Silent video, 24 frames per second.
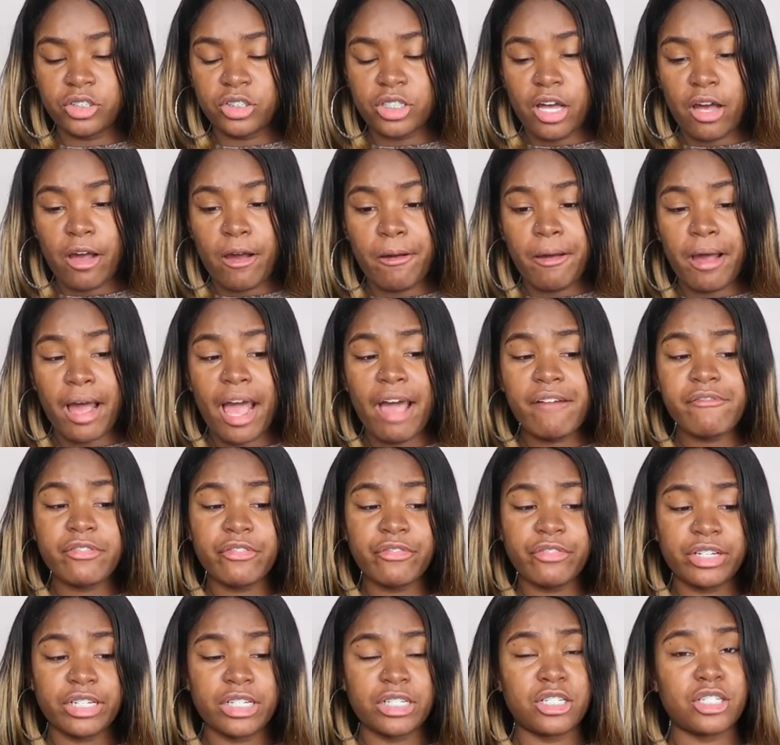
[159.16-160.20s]
So I have
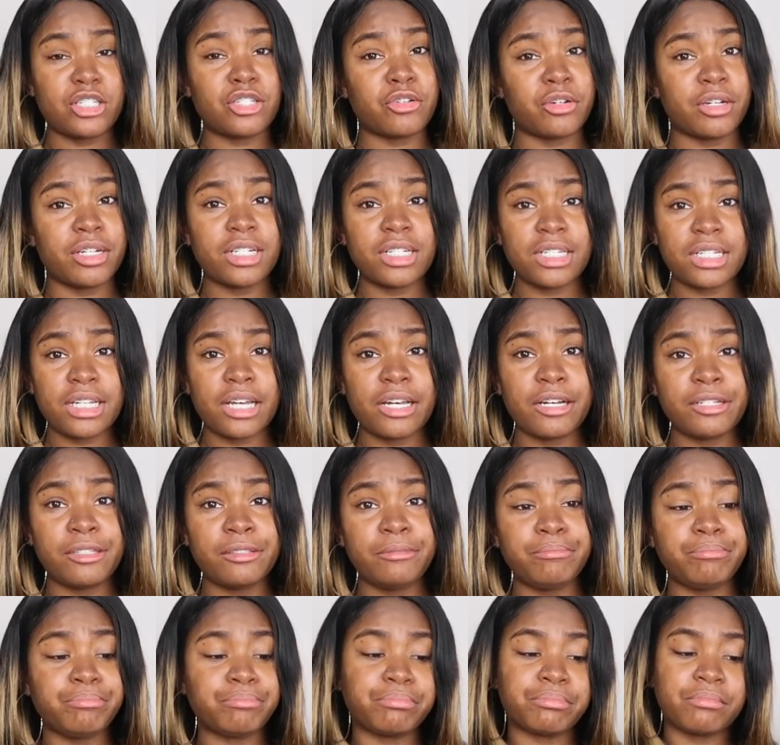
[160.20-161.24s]
a freaking story to
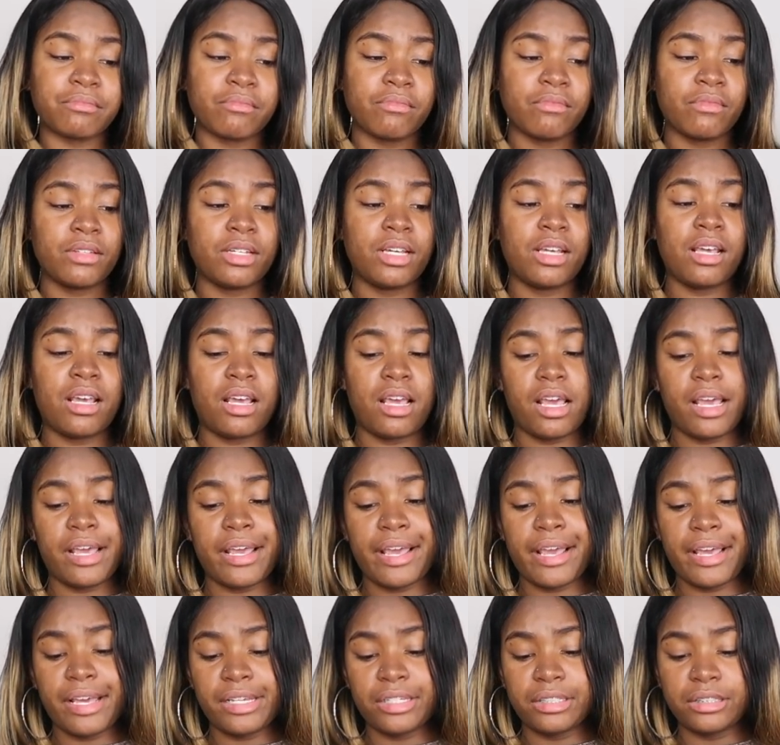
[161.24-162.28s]
tell,
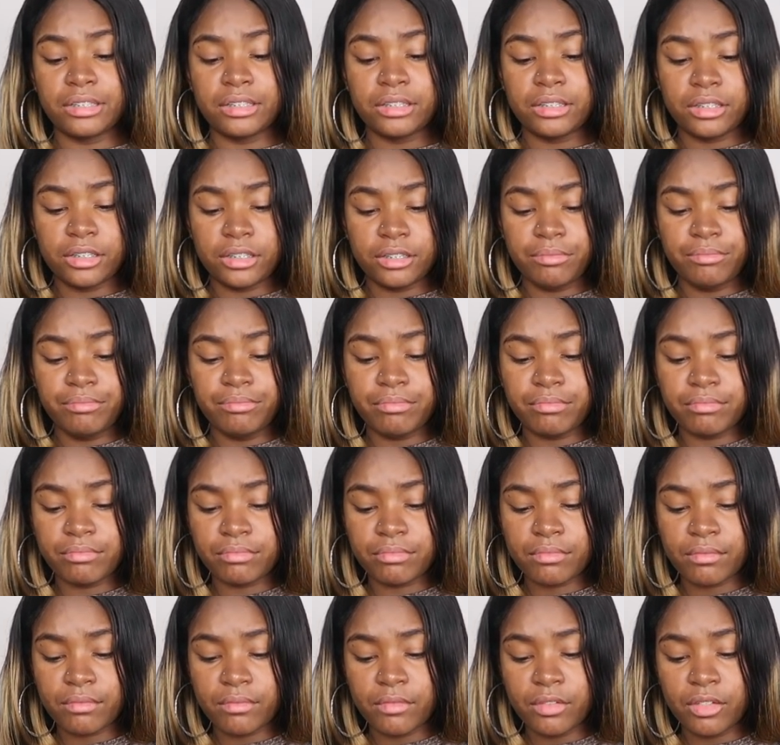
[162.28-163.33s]
and
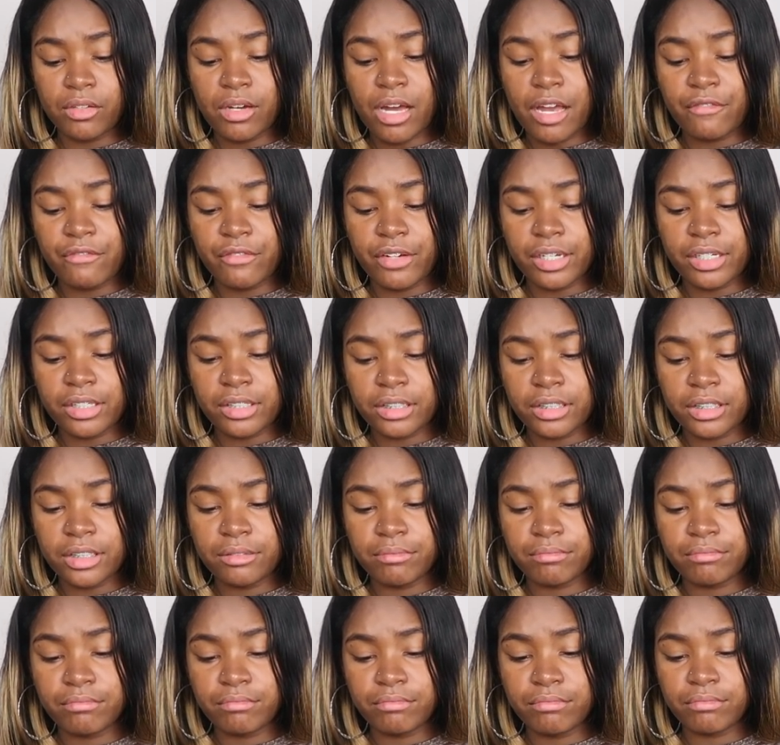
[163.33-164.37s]
quite
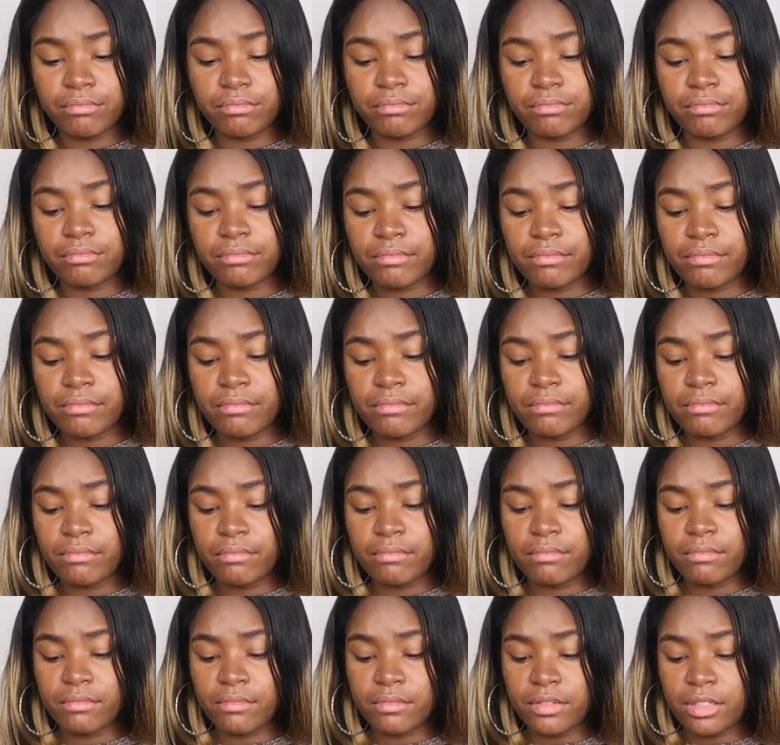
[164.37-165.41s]
frankly,
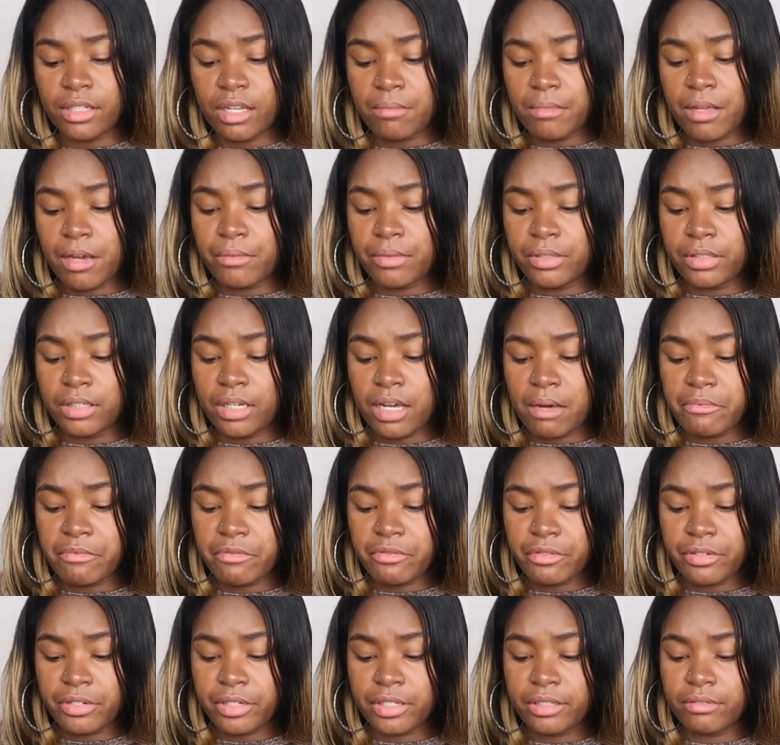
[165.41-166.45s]
I'm not really up
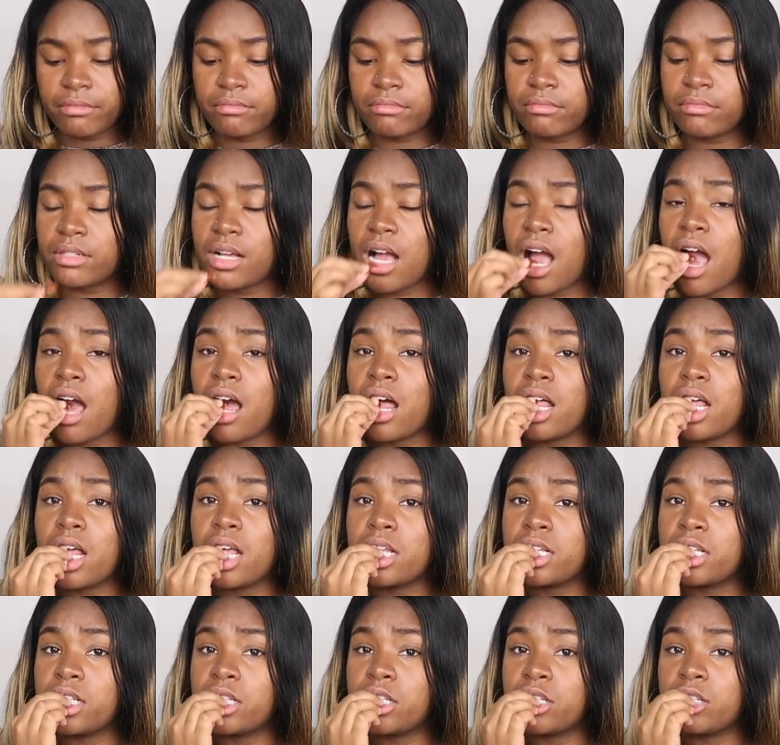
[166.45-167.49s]
for it.
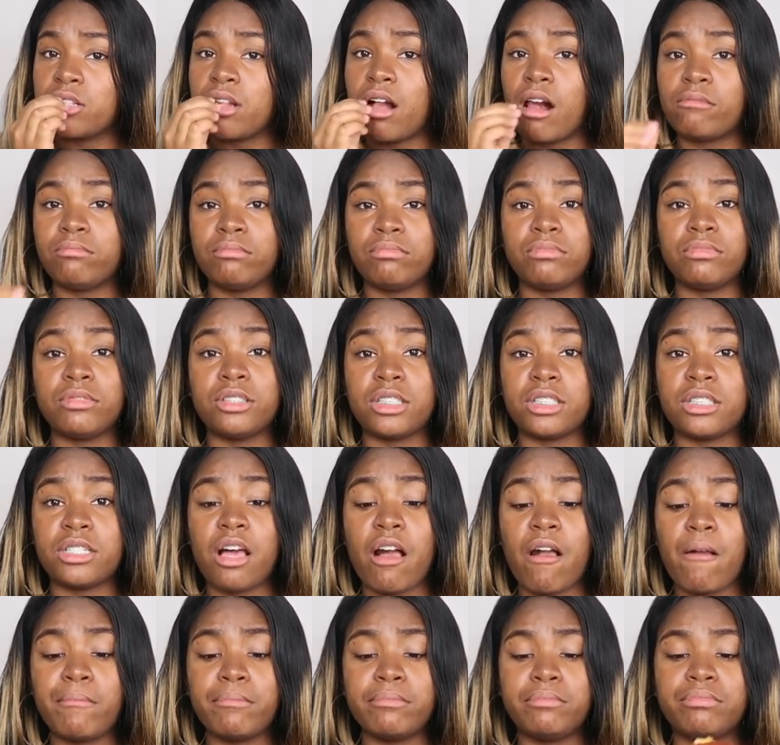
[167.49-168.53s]
The
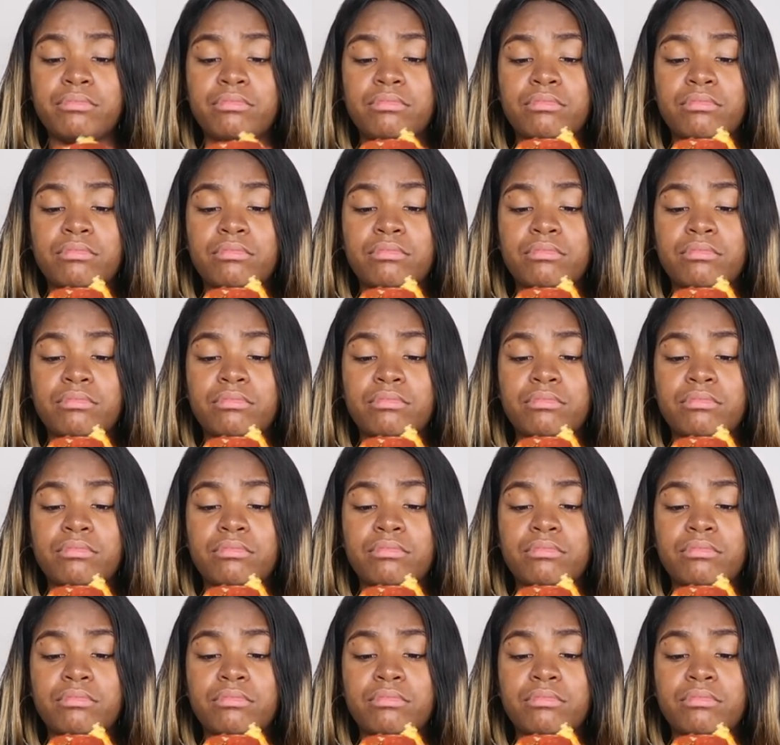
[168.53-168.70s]
stuff.